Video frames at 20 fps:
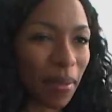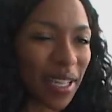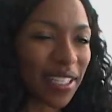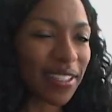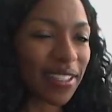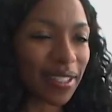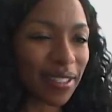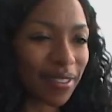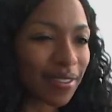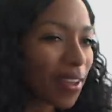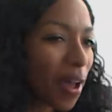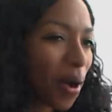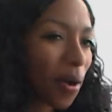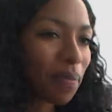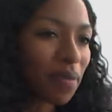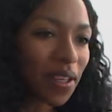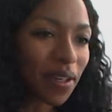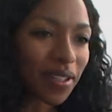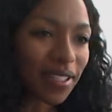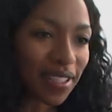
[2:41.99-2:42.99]
I just hope
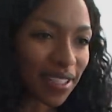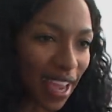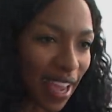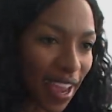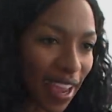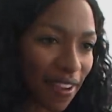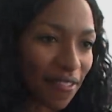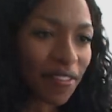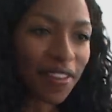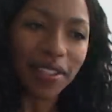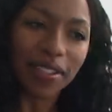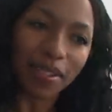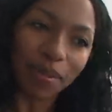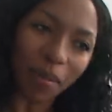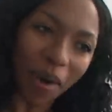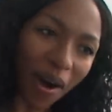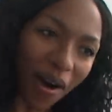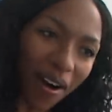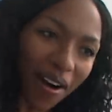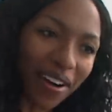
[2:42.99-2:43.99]
they're safe and
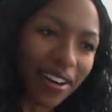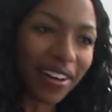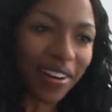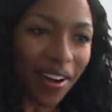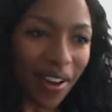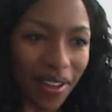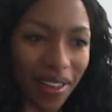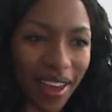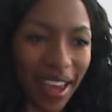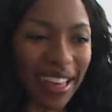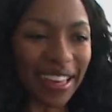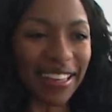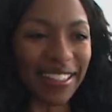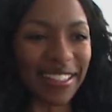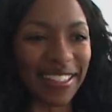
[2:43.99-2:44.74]
smart and all that good